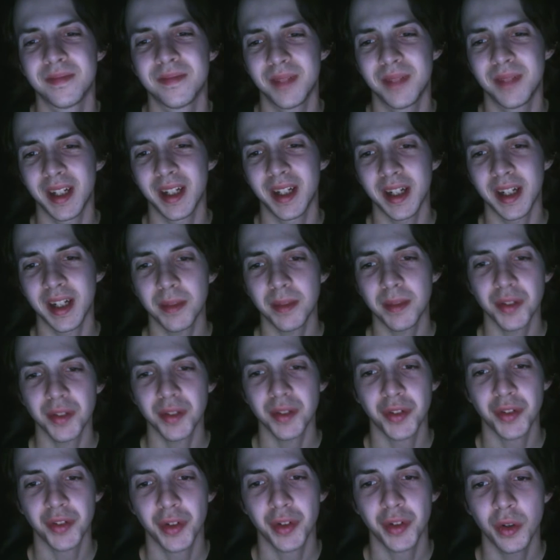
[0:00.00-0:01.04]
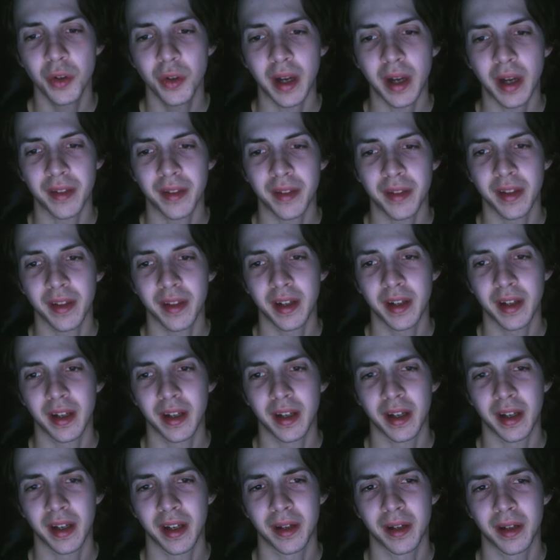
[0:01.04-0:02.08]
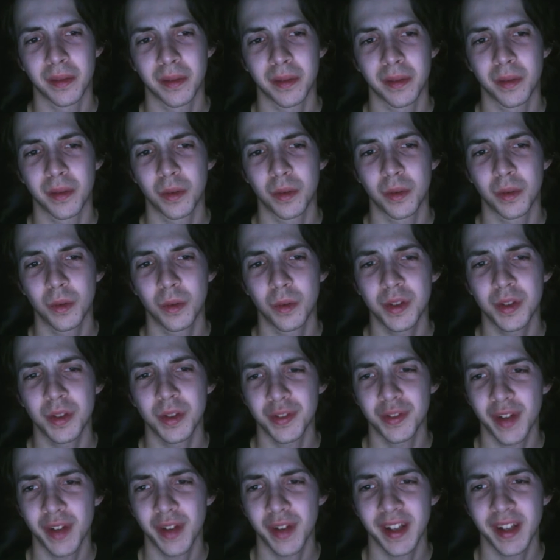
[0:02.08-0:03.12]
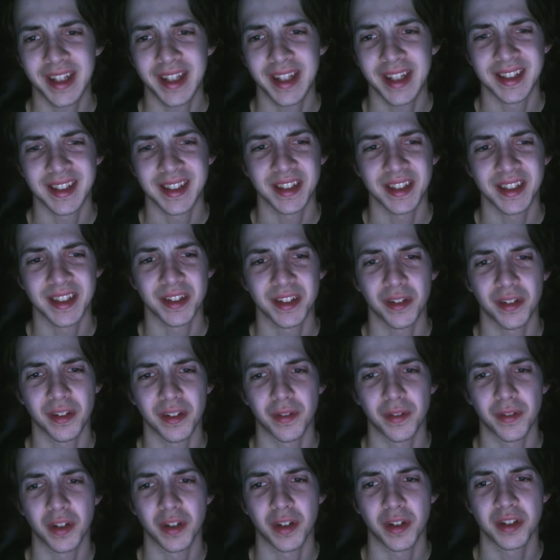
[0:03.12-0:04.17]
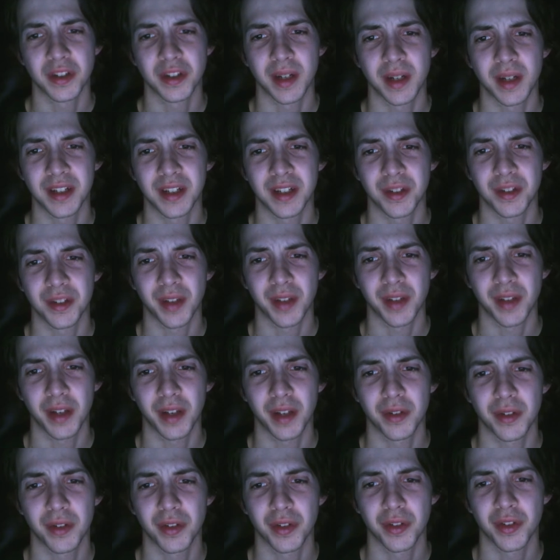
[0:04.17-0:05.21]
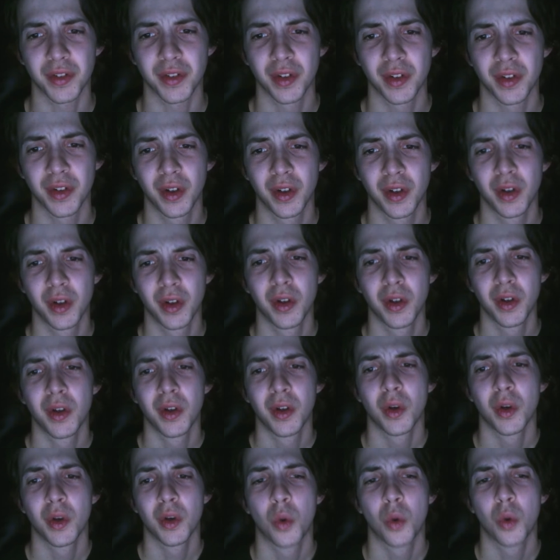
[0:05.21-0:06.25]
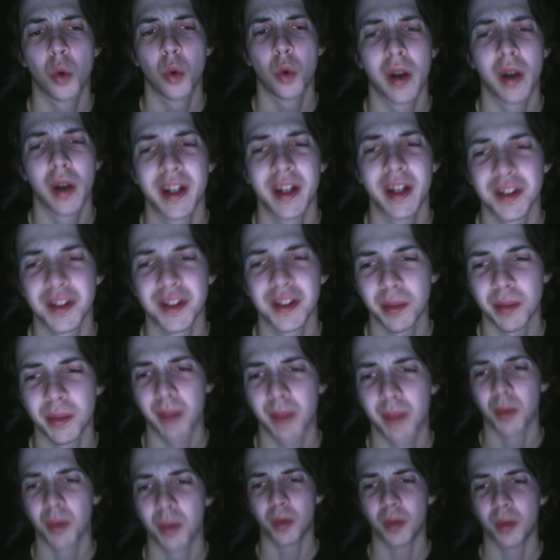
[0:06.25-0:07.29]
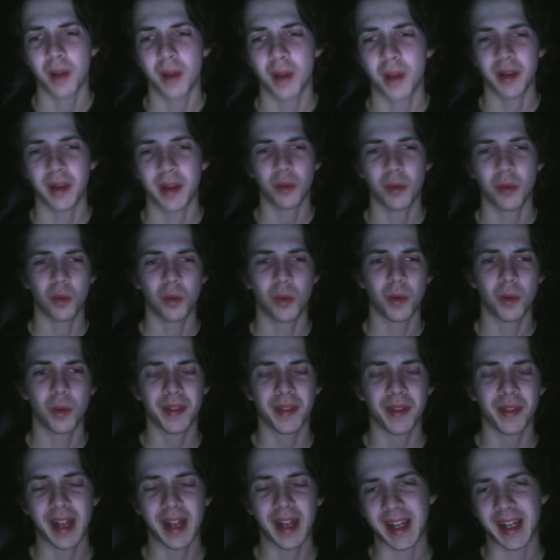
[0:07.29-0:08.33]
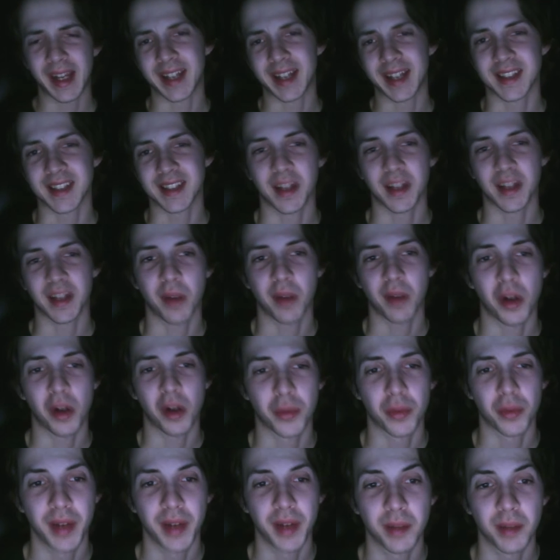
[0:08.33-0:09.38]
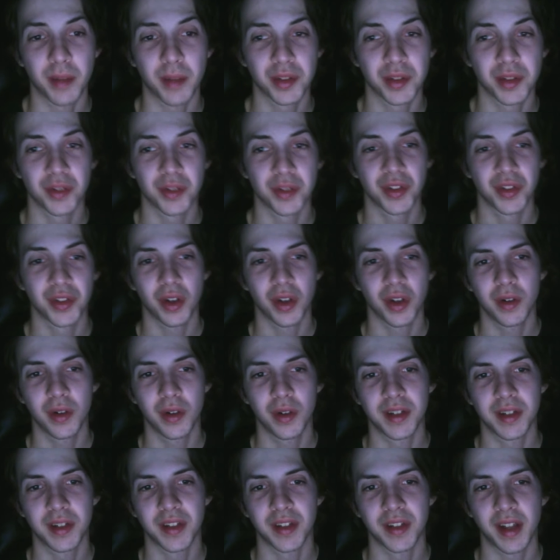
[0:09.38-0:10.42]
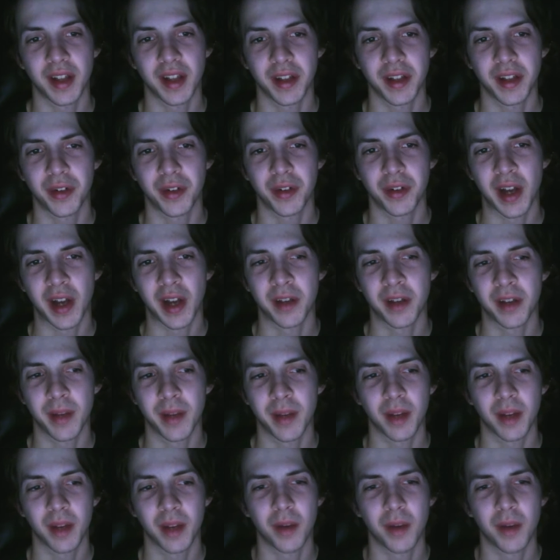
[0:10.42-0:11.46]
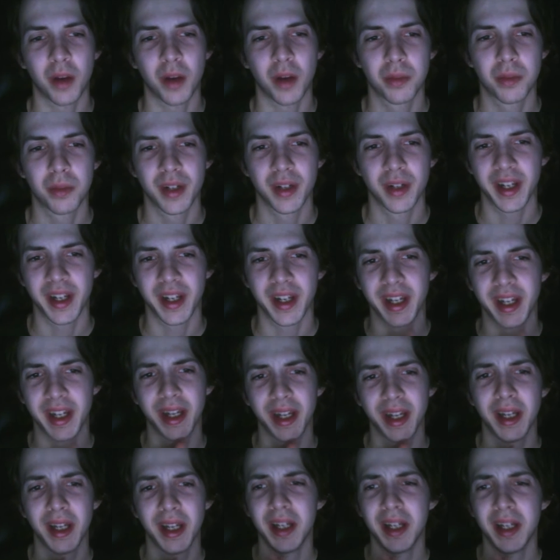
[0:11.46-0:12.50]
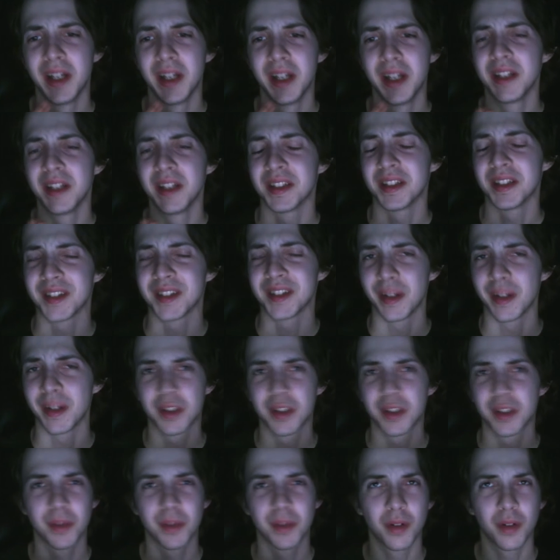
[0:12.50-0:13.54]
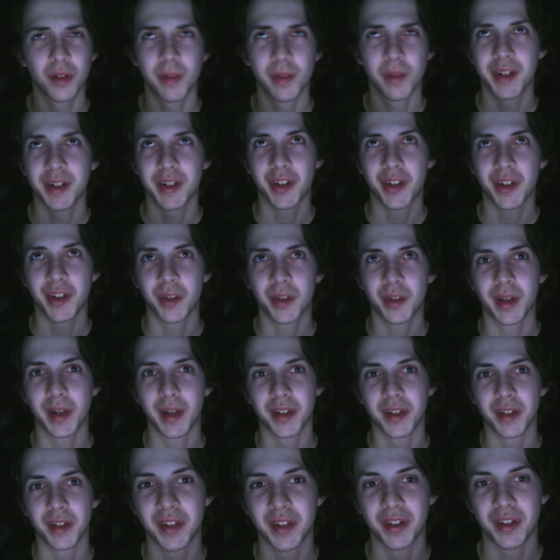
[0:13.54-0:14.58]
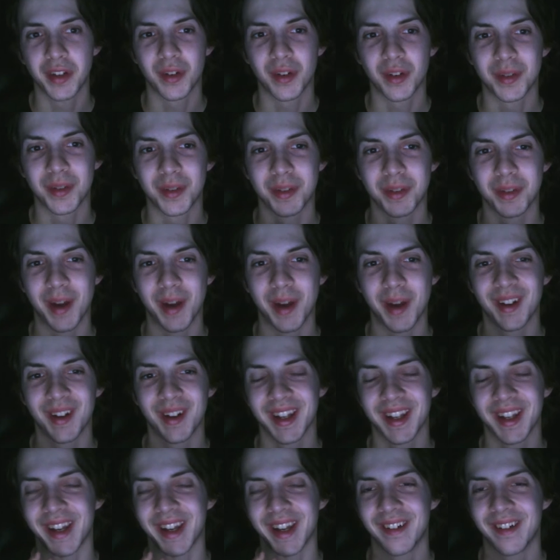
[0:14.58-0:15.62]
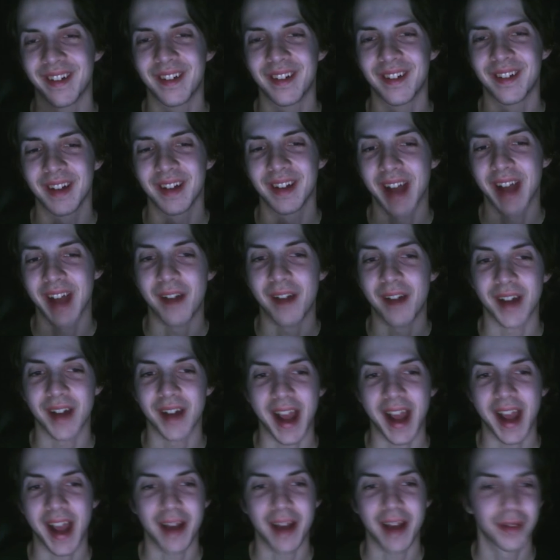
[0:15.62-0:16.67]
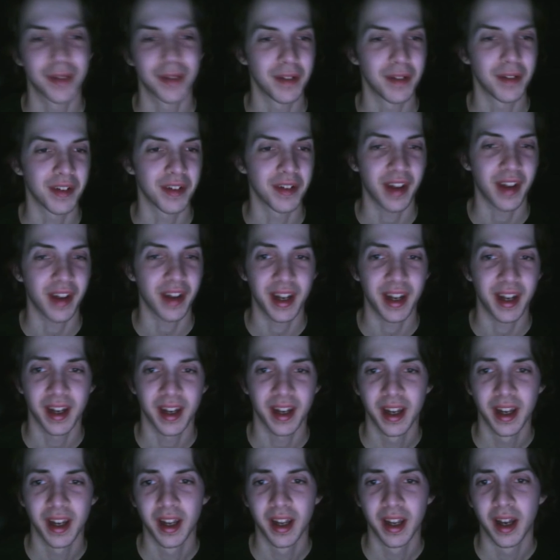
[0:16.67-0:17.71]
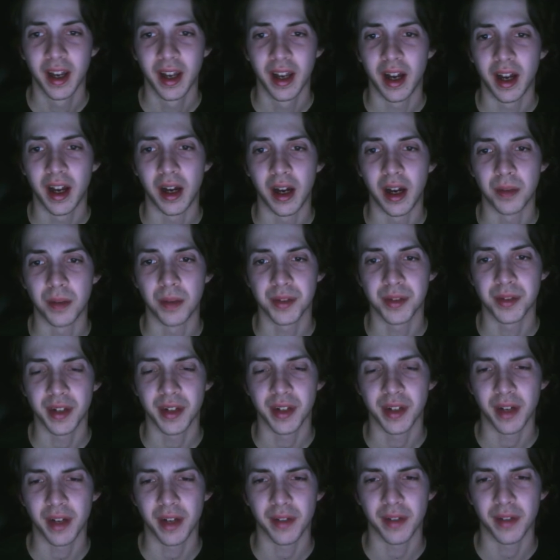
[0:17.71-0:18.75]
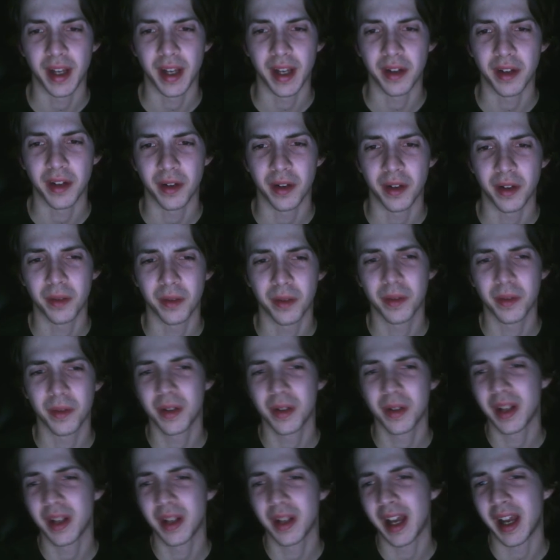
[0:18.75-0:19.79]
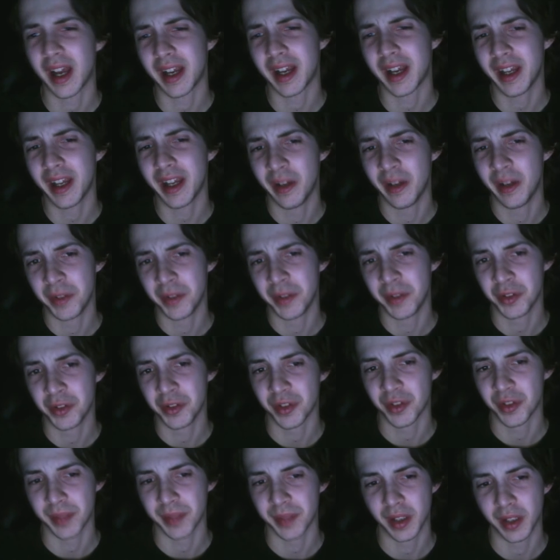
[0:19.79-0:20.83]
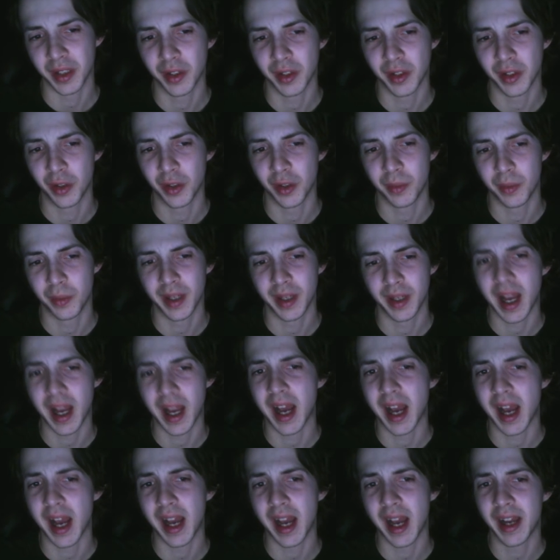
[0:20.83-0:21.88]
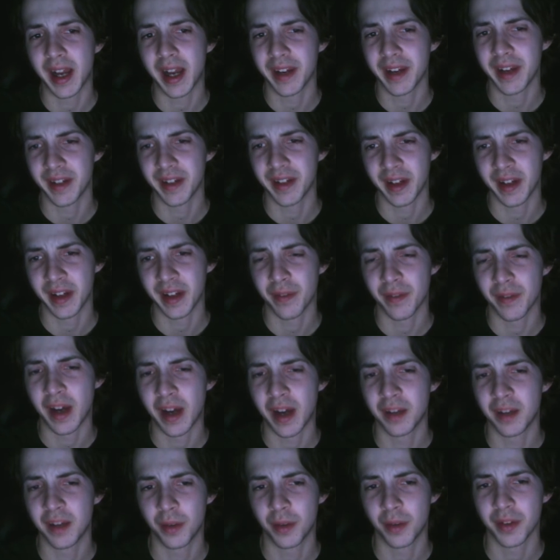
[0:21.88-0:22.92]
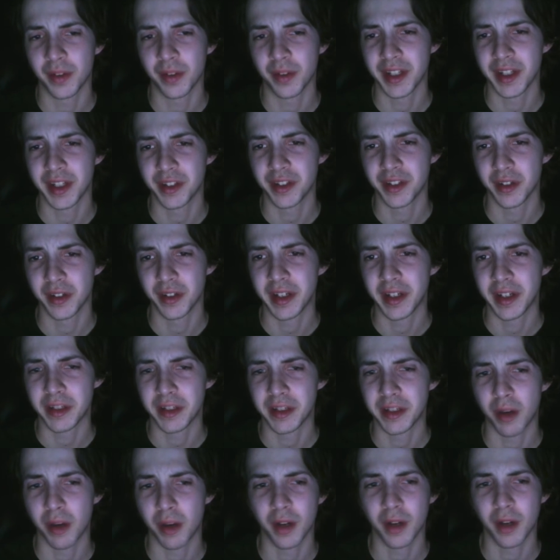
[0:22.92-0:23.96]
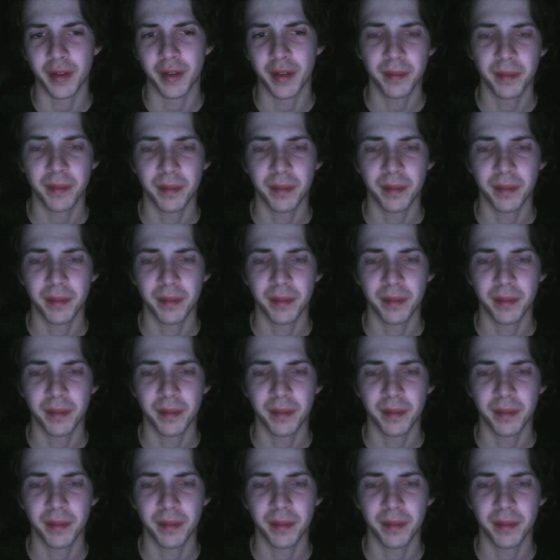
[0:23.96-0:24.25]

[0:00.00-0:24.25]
And episode 2, I think, was fairly consistent to the first, so I just don't think it was quite as memorable. I mean, one thing I can say about all 3 episodes, though, is that they tried to make them all pretty distinguishable from each other, because one was about, an hour and a half, give or take. So you definitely had to, do something a little bit identifiable with each part of it.